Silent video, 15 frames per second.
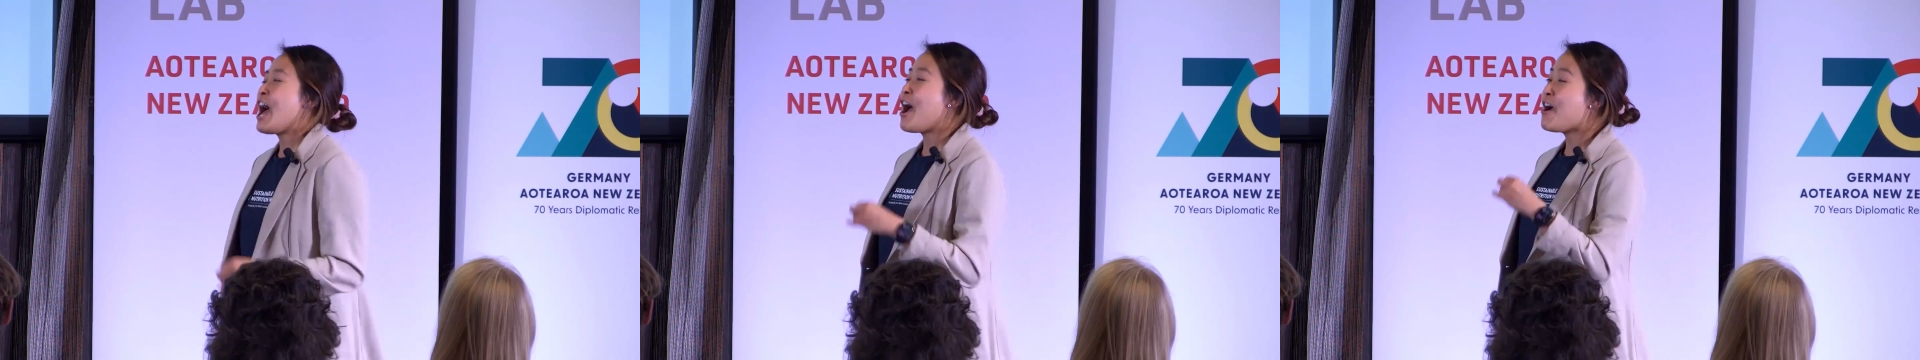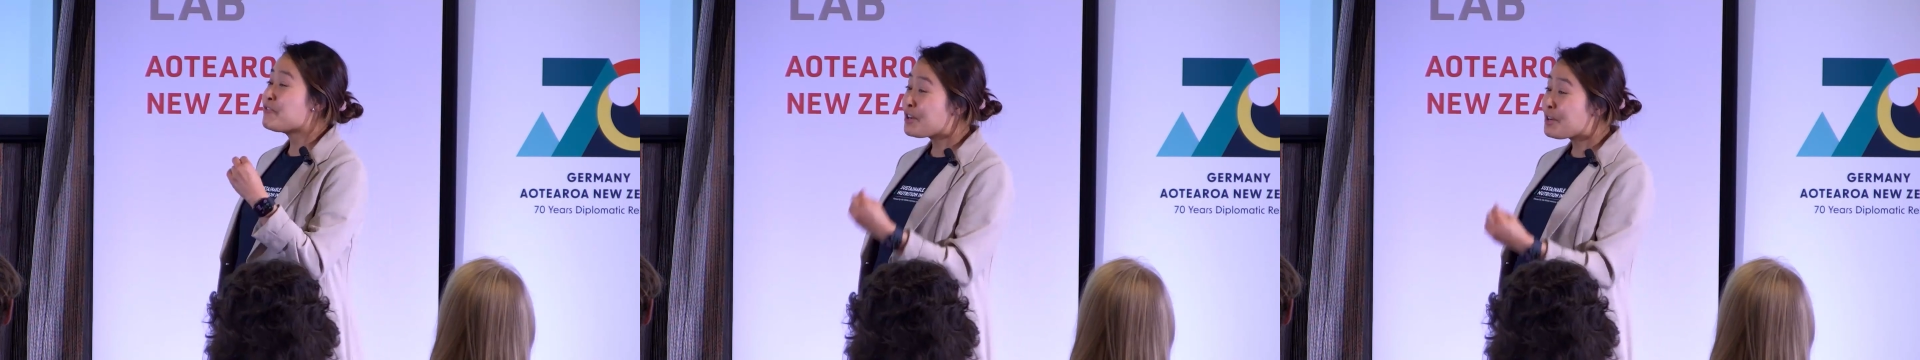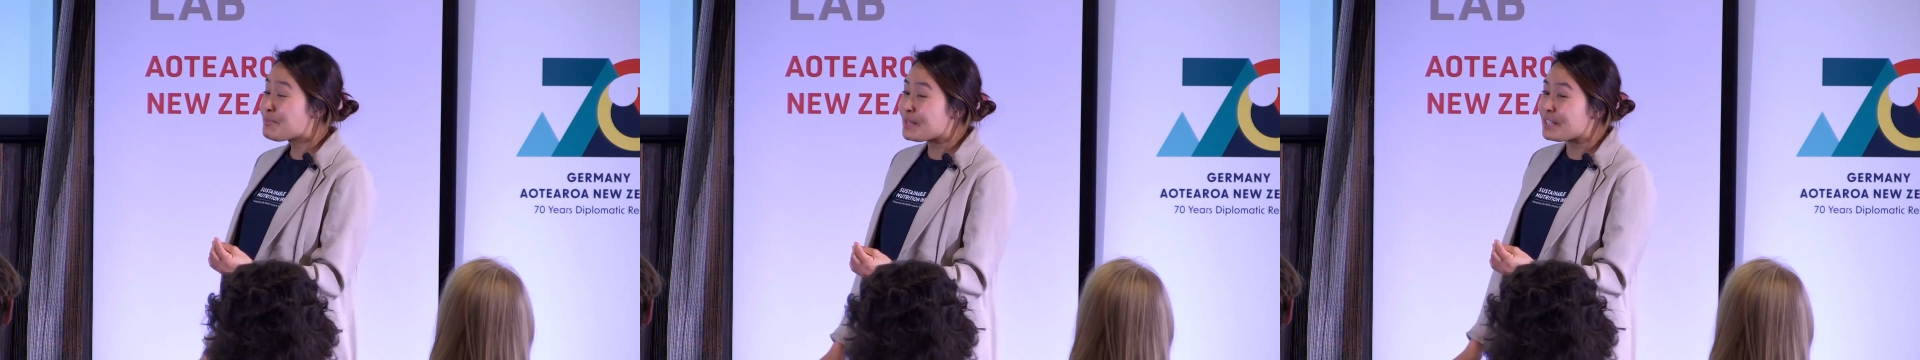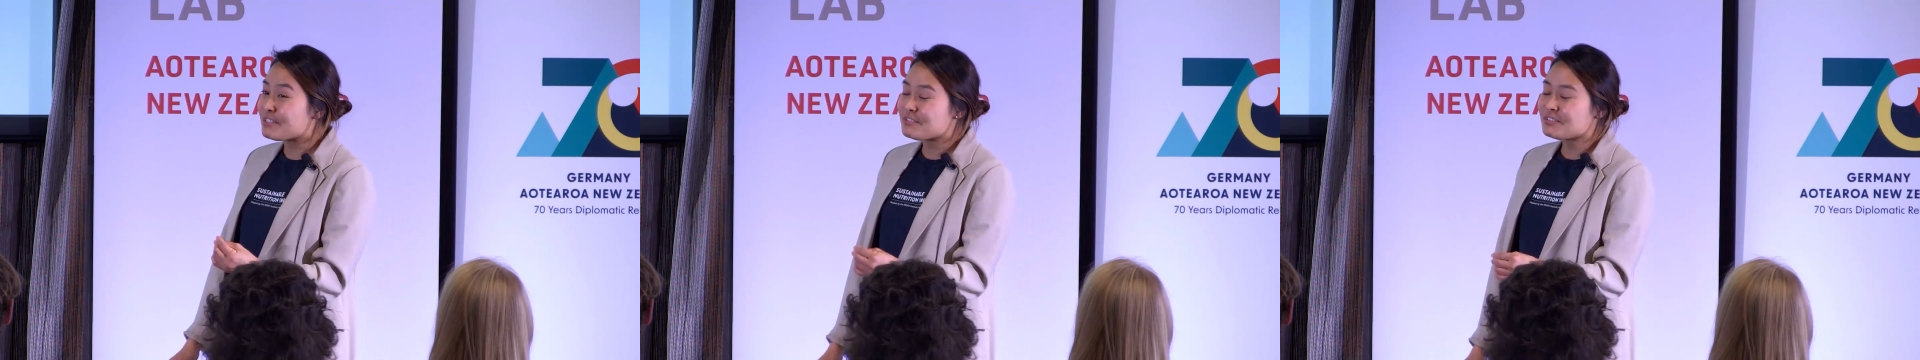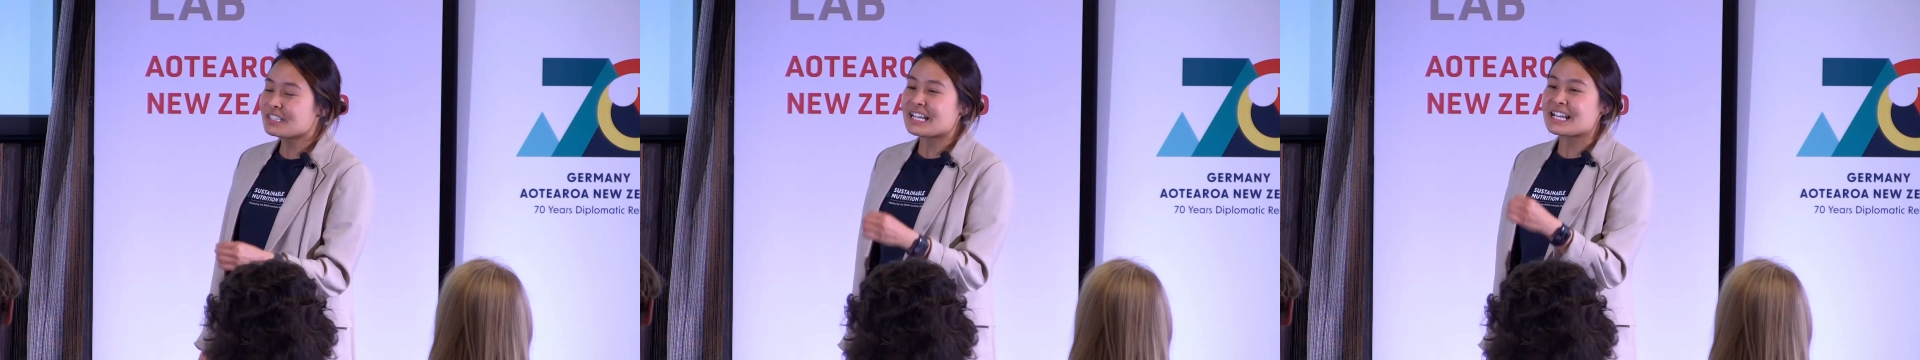Every
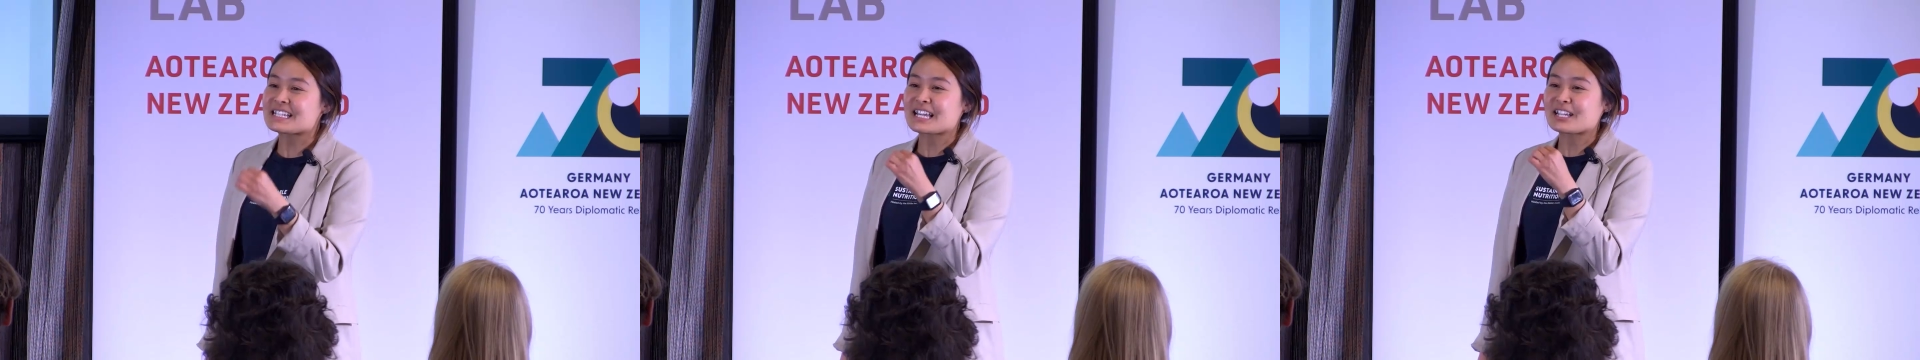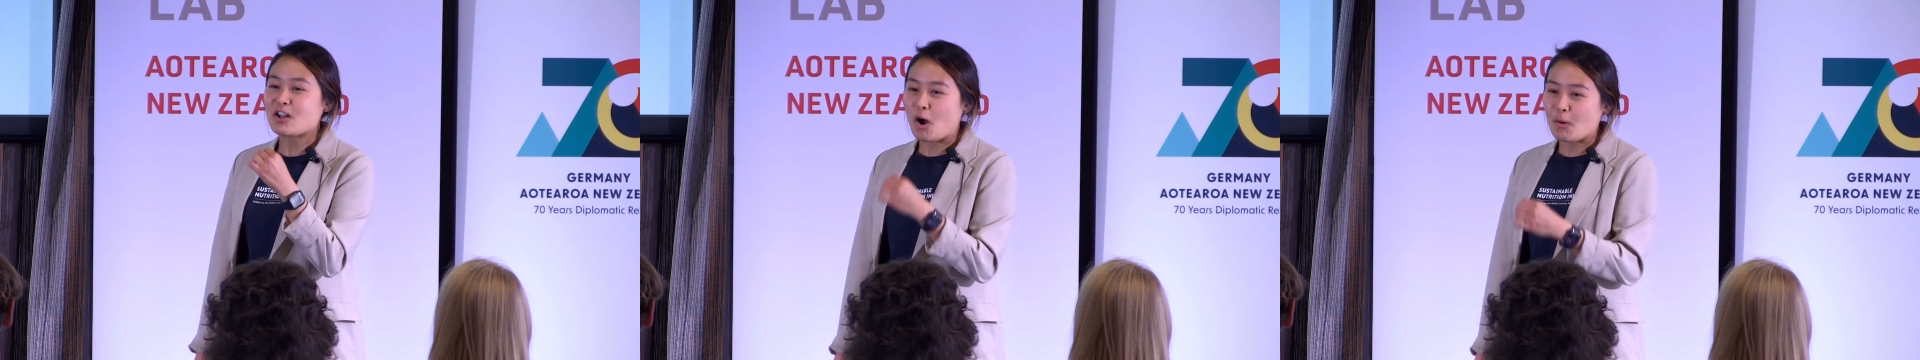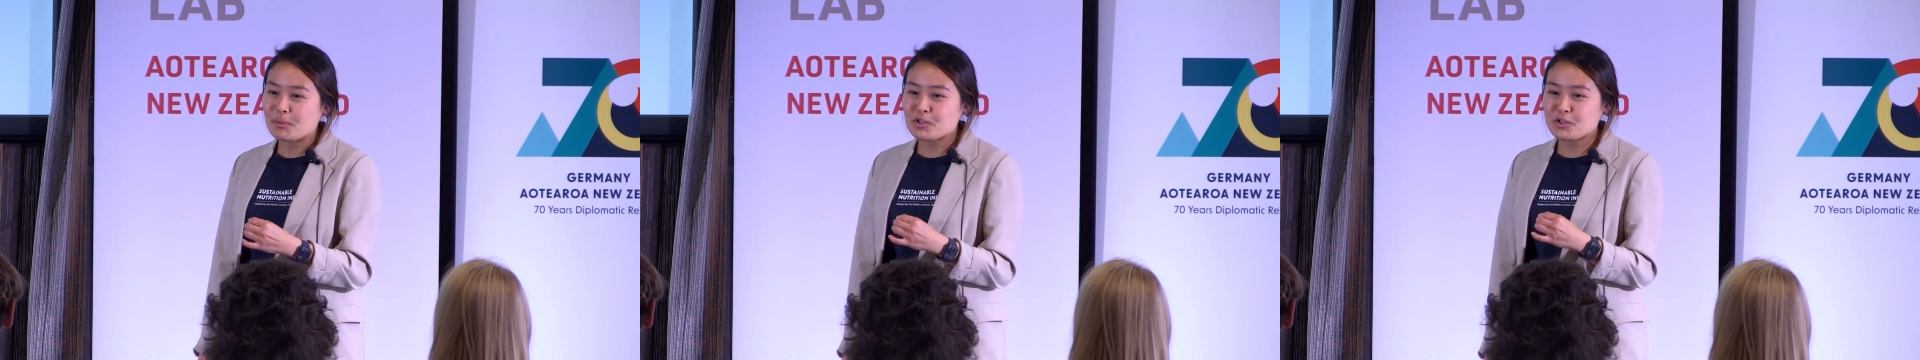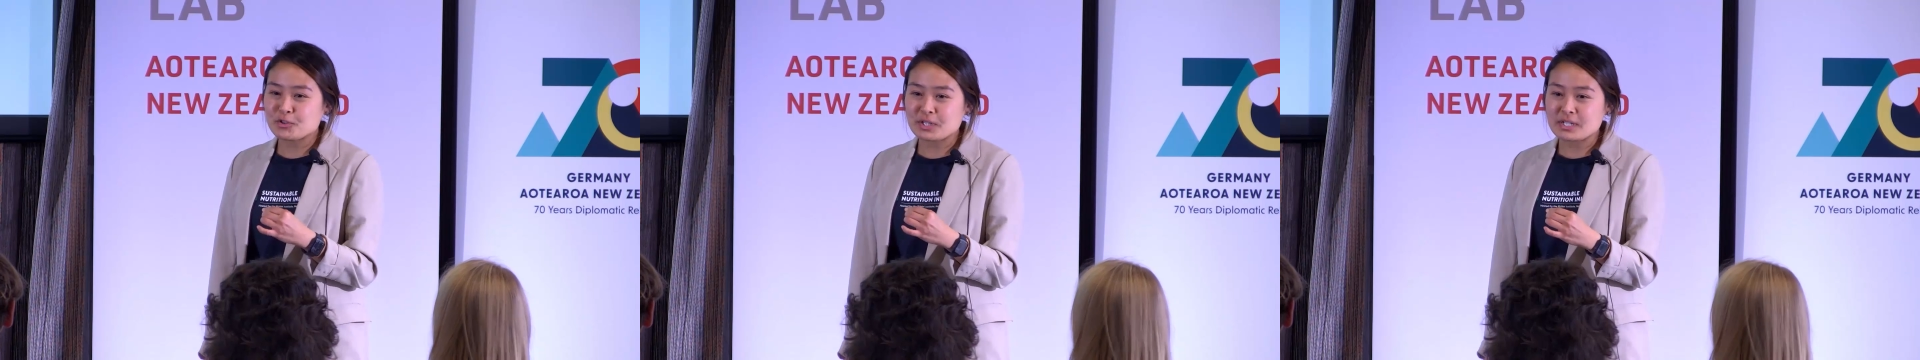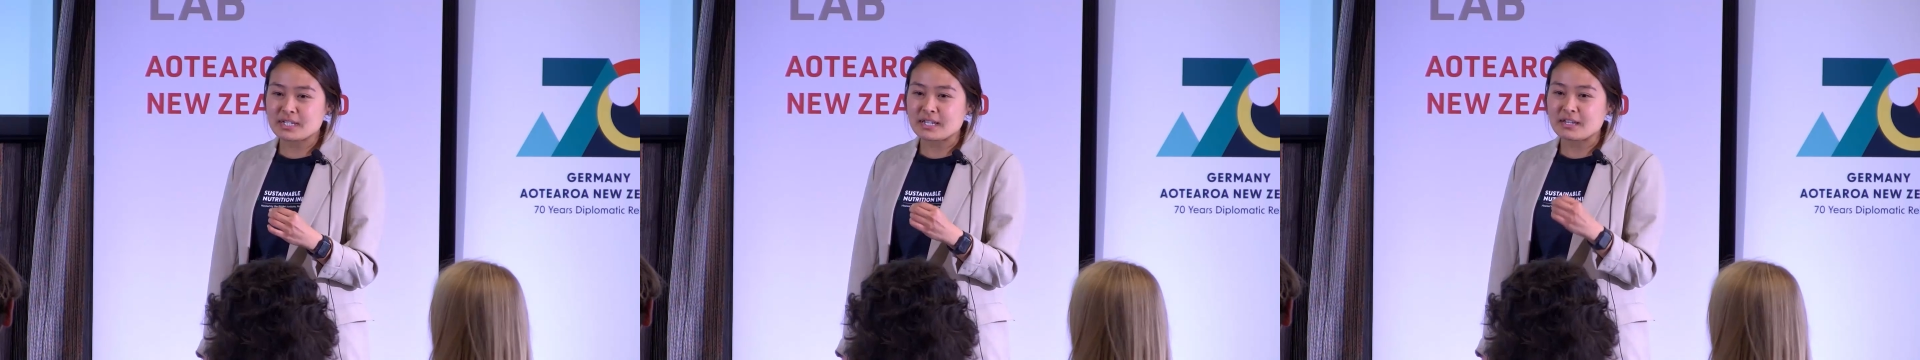meal is an
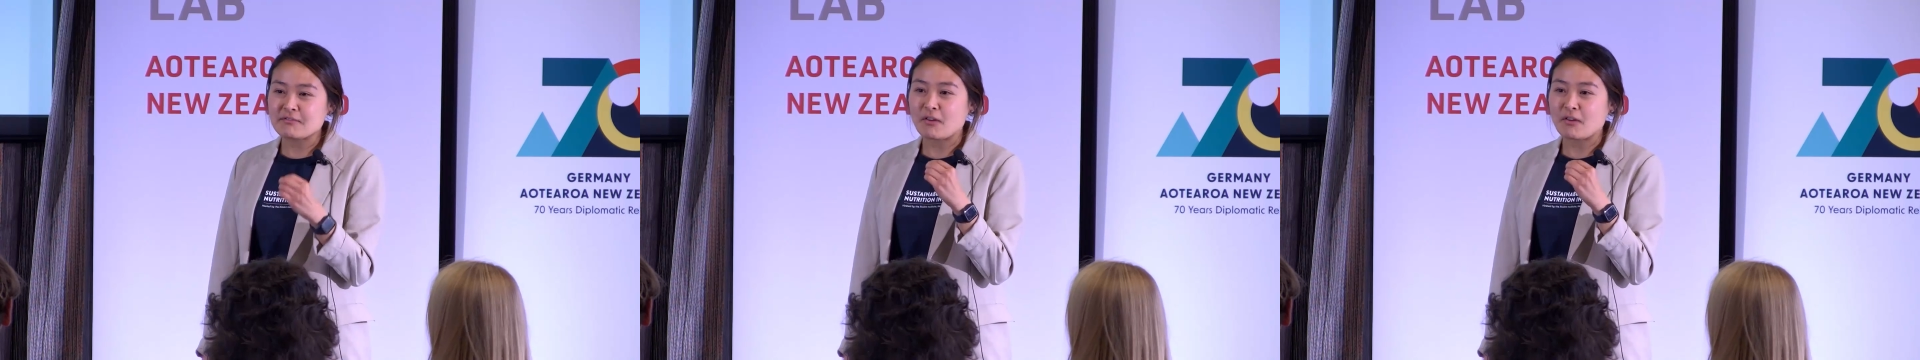opportunity